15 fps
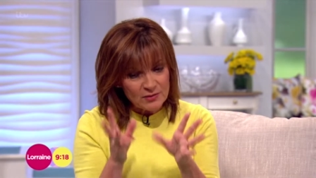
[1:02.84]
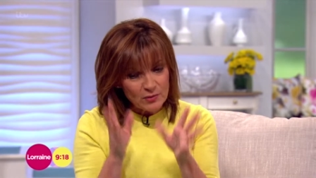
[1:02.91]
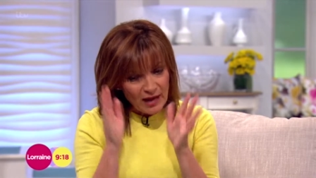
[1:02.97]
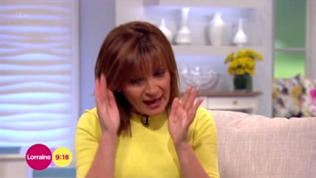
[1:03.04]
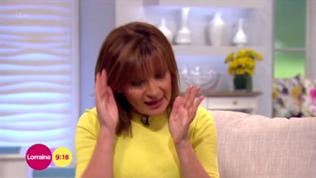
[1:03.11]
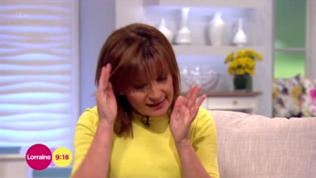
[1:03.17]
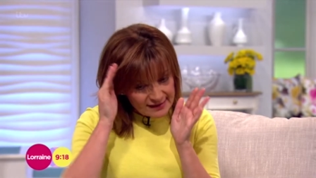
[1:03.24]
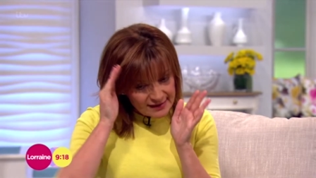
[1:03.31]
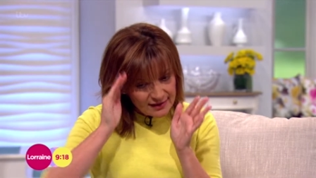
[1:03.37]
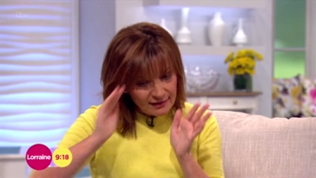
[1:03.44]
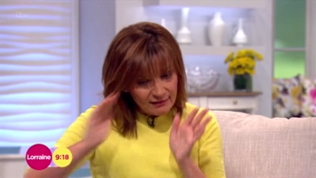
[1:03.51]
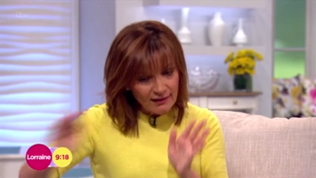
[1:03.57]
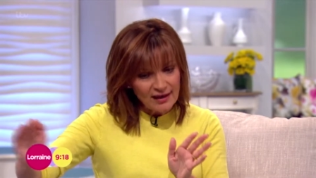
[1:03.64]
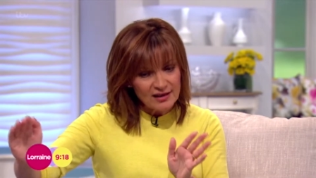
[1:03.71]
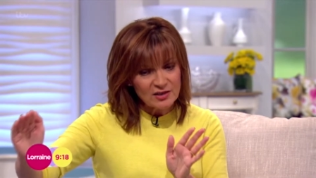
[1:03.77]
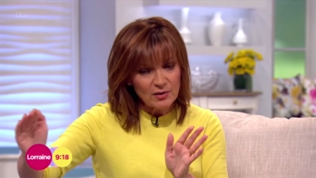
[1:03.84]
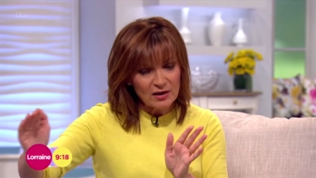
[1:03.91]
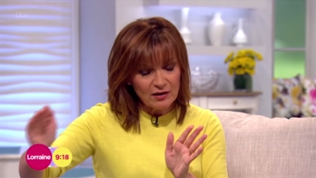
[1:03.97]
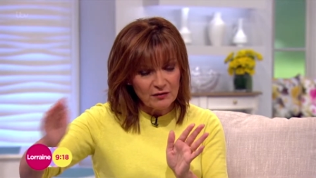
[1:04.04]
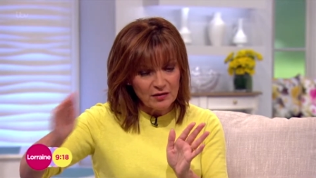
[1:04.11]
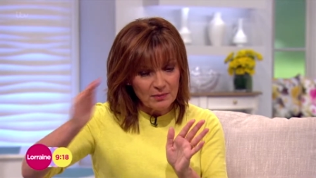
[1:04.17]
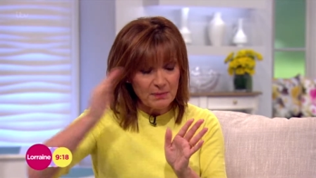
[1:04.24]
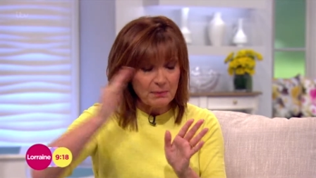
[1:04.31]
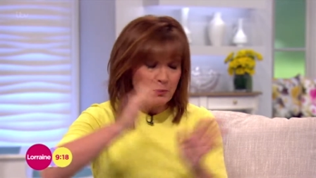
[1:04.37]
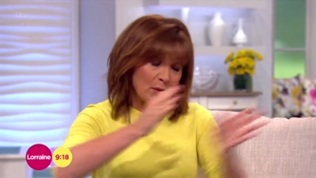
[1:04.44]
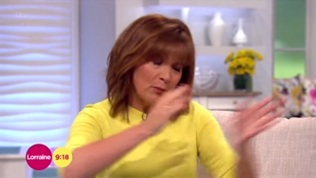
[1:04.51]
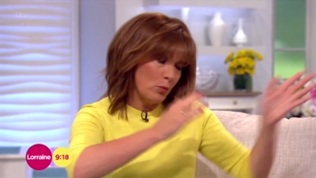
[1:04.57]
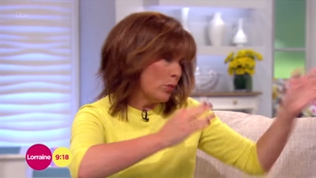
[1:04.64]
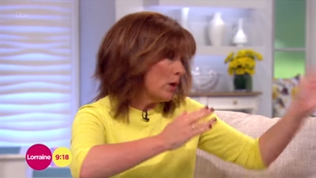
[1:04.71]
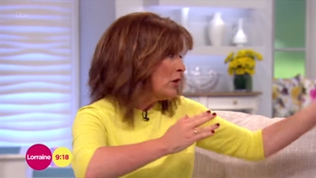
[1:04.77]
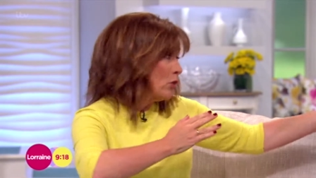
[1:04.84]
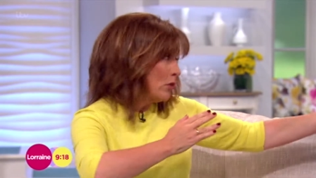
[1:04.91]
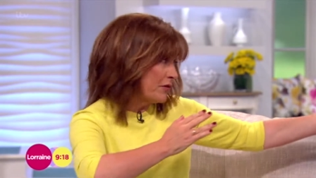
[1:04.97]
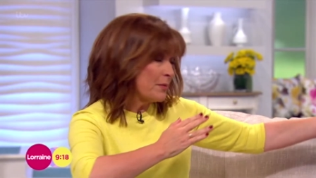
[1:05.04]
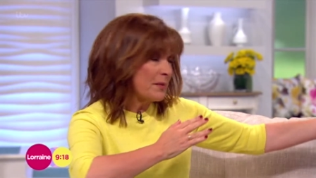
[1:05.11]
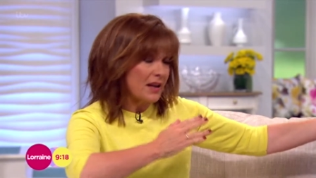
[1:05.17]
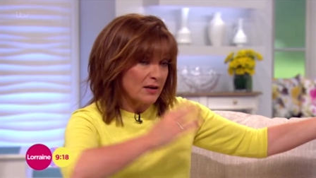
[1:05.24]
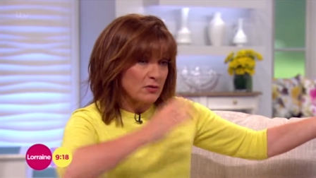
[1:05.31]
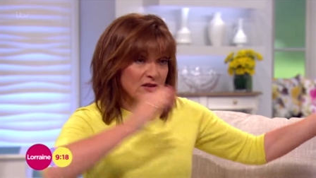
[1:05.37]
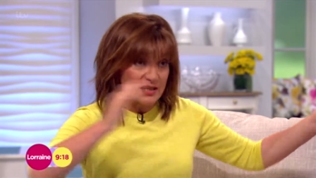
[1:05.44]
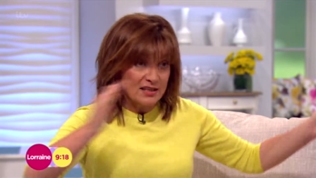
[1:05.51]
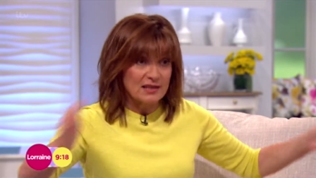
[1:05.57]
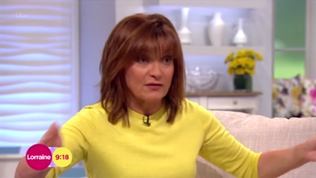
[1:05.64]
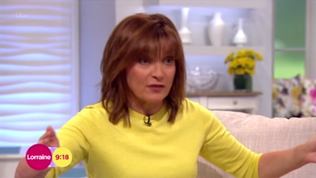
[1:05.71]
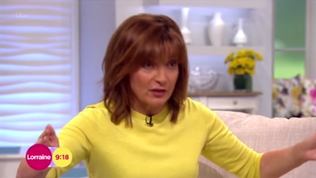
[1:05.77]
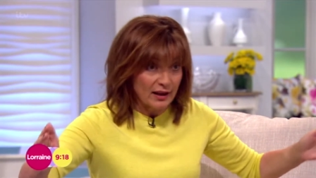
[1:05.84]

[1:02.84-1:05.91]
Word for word: as we head into the last week of the we know from the girls this is for